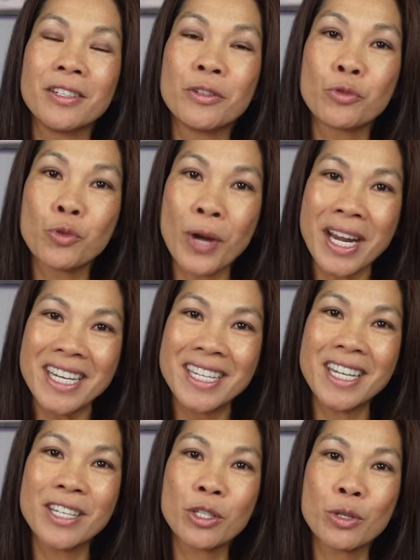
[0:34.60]

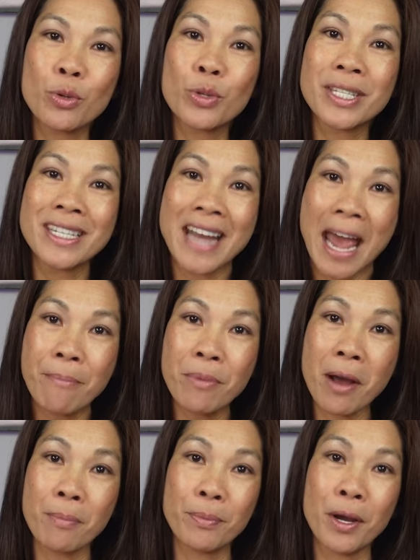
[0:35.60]
ready to snap
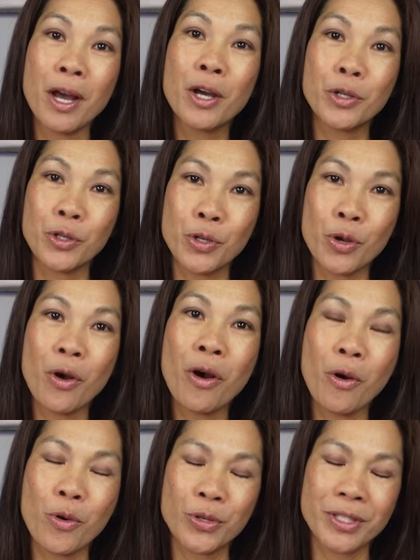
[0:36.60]
up your
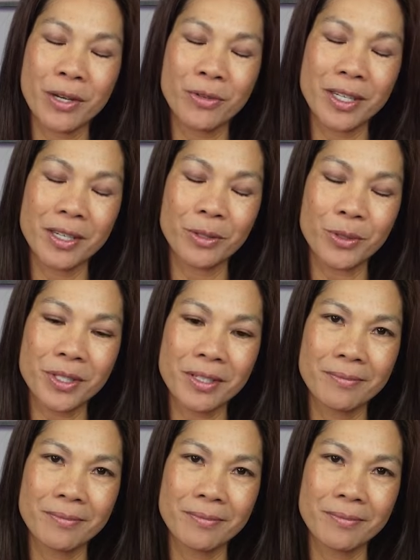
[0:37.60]
wholesale deals.